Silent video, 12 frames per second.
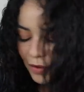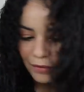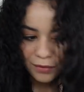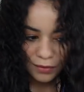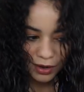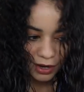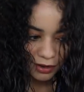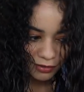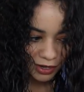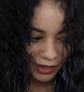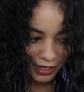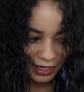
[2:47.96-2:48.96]
very,
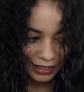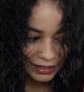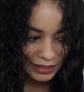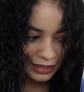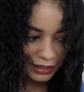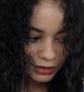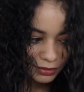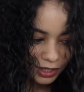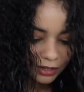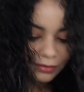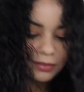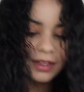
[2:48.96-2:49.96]
very nice. It's
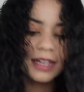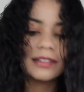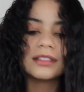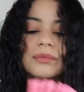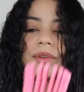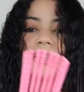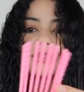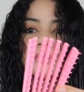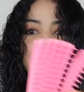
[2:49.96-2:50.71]
very flexible as